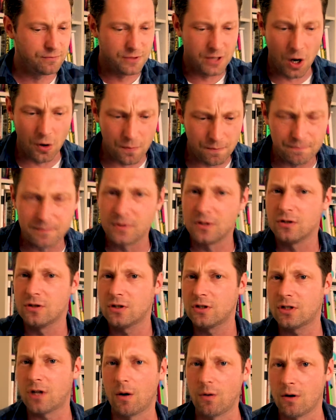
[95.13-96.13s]
nope,
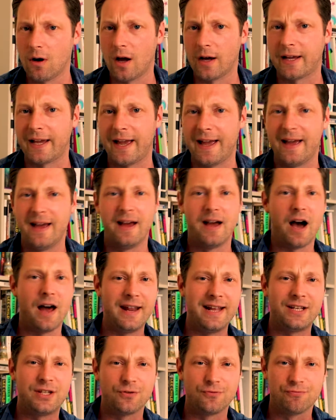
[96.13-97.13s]
don't like it, I
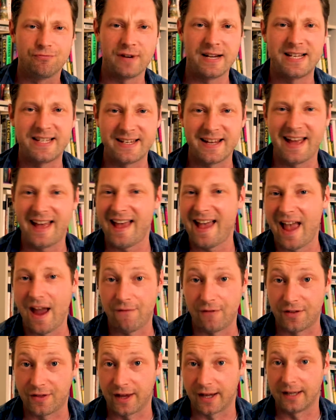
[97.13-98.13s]
need to reset
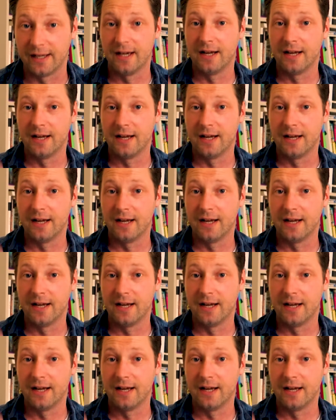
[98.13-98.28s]
everything.